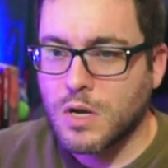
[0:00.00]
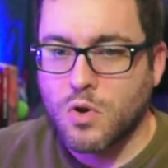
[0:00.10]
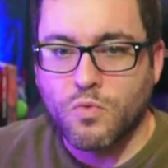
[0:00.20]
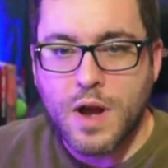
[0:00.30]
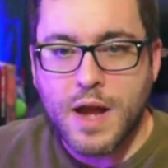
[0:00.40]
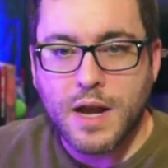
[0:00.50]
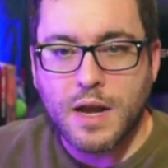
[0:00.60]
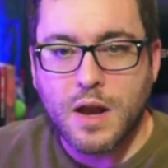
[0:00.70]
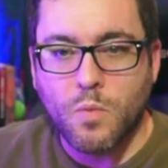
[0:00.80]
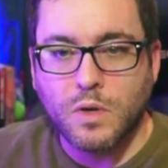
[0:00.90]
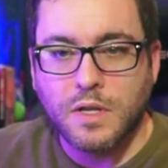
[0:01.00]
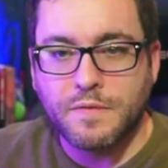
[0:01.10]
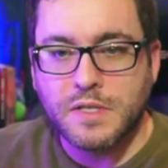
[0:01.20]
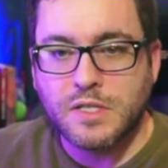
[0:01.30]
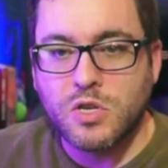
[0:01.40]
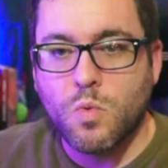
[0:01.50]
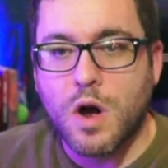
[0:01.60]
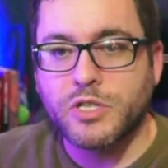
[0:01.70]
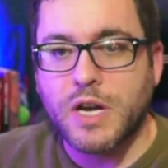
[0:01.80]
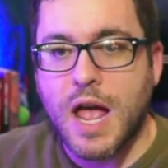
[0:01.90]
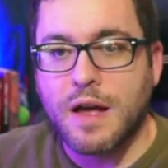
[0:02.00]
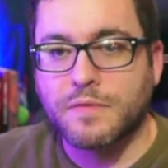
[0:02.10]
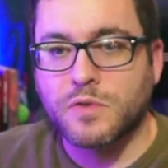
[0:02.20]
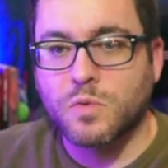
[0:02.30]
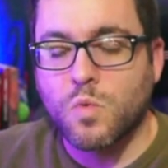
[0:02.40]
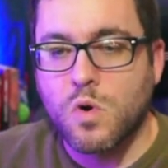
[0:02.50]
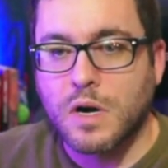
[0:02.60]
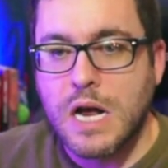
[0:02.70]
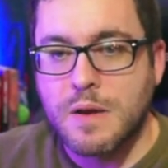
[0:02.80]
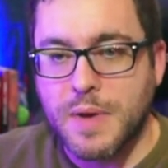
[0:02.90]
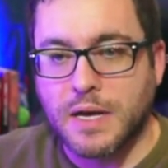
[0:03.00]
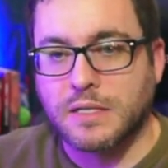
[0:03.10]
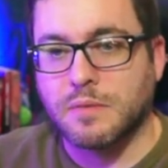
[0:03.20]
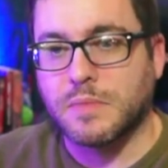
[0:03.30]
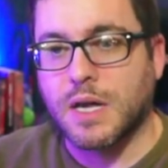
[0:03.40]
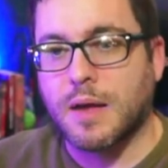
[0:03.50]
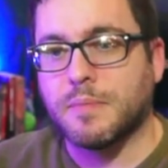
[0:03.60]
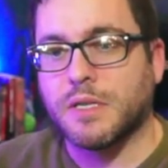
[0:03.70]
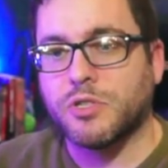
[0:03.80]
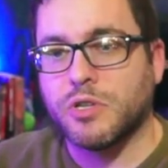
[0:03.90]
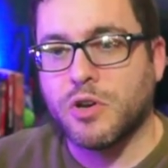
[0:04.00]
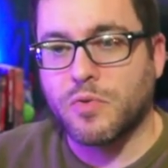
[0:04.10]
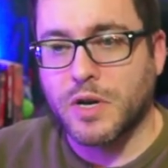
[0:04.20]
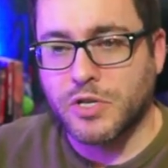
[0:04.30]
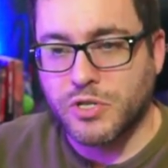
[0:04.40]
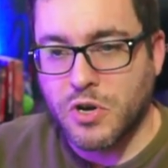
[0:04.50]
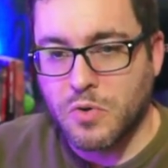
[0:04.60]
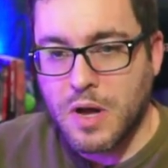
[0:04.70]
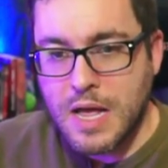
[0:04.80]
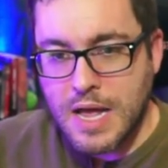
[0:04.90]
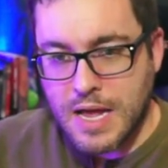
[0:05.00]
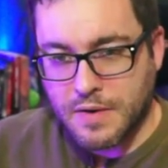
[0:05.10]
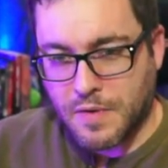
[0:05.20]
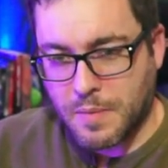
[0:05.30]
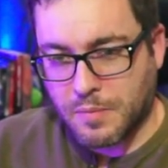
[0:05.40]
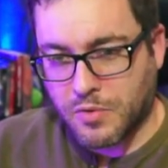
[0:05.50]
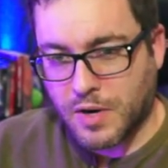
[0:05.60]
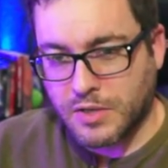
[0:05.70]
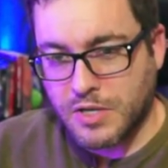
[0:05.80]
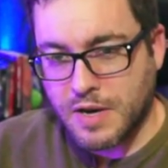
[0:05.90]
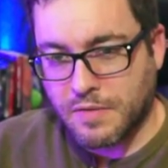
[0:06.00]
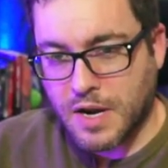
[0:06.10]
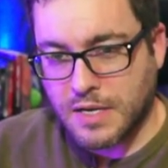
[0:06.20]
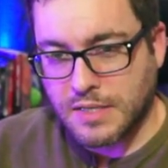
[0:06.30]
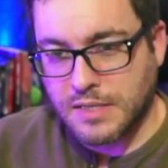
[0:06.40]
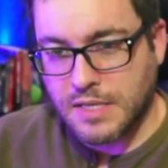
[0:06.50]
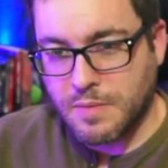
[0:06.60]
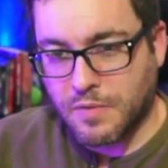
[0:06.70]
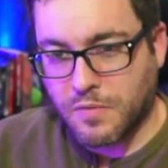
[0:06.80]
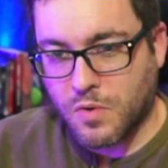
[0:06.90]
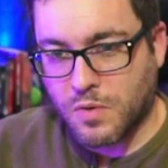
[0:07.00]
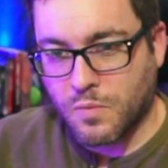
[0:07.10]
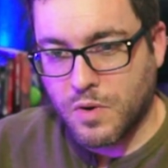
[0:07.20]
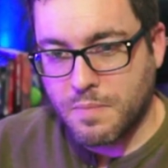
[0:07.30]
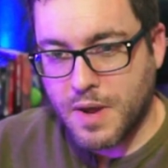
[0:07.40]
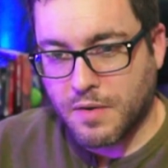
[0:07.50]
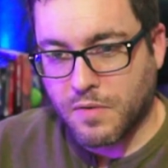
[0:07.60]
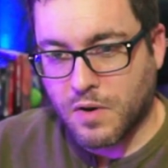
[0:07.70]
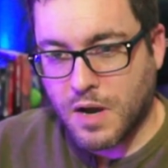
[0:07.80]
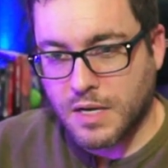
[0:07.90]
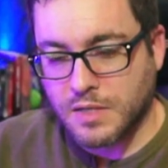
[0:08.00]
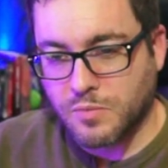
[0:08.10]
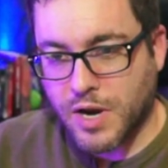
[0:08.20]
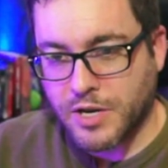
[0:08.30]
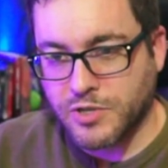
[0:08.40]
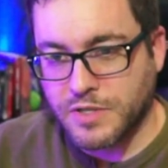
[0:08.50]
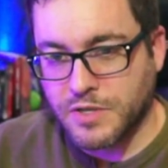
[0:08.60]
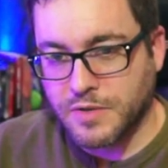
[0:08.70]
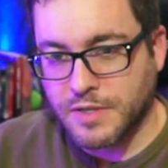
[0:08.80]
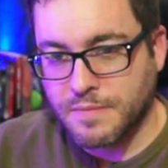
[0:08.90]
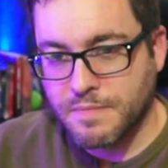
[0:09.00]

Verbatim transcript: Rain, would love to see you watch After War Gundam X sometime. Such an underrated show. And if I remember correctly, you never got to see it before. Would make for an awesome reaction series.